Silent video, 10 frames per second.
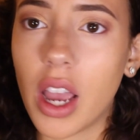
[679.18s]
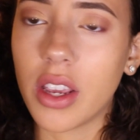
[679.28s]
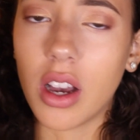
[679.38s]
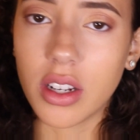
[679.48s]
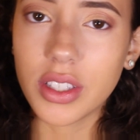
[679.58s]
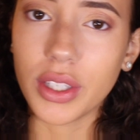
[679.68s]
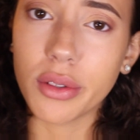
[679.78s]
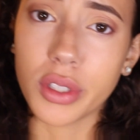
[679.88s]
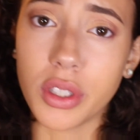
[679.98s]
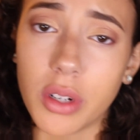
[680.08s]
I honestly
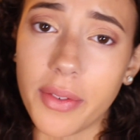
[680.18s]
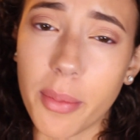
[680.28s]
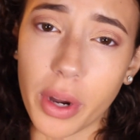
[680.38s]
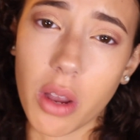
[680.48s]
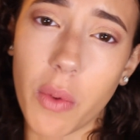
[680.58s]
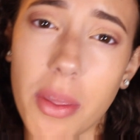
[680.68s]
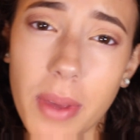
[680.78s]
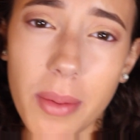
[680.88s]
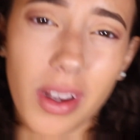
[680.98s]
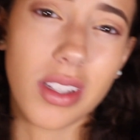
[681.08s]
usually don't even bring it with
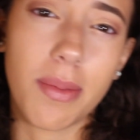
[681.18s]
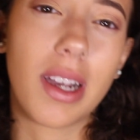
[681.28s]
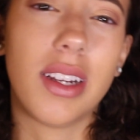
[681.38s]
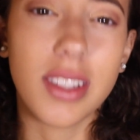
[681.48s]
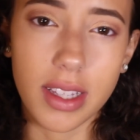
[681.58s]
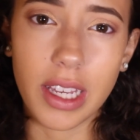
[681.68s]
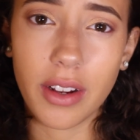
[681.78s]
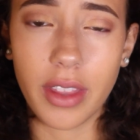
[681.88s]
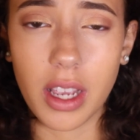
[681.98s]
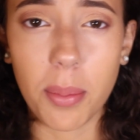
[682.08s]
me because I'm not going to sit
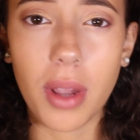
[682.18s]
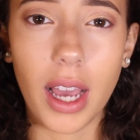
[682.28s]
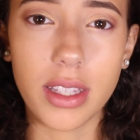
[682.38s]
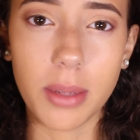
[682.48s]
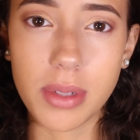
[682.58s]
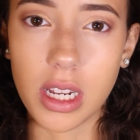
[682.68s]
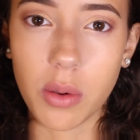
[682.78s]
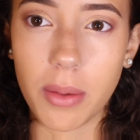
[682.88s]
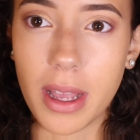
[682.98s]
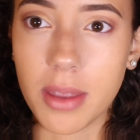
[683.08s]
there and like apply lipstick
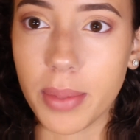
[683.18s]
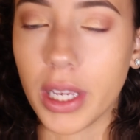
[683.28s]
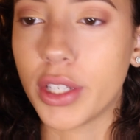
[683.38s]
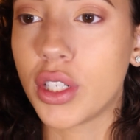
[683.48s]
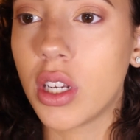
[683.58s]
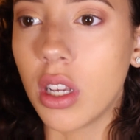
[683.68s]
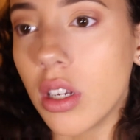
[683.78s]
when I'm at the beach.